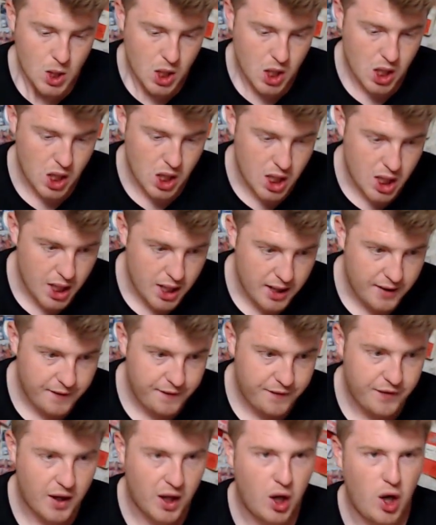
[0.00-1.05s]
A
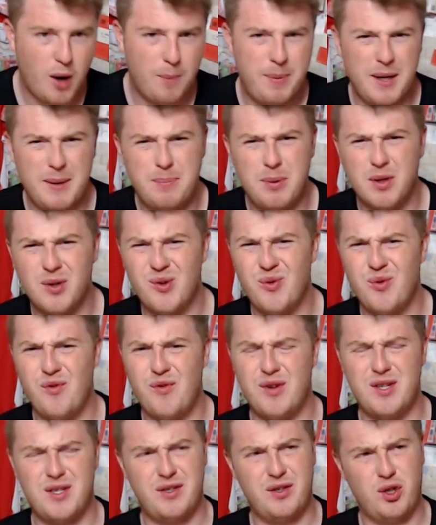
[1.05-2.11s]
lot of people
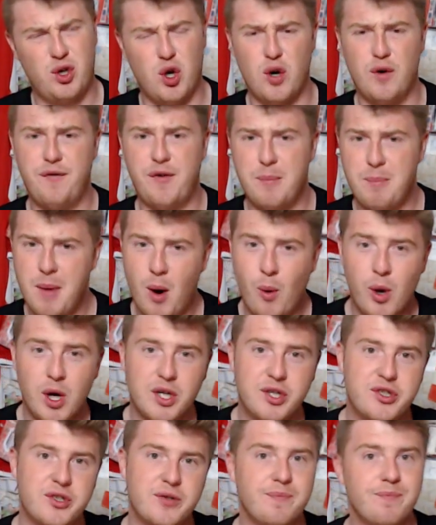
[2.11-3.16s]
go for
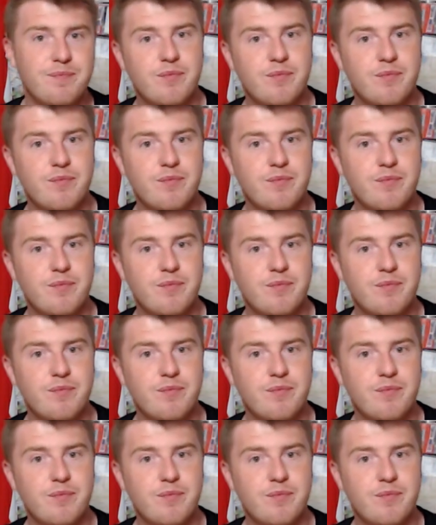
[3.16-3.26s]
Mowat.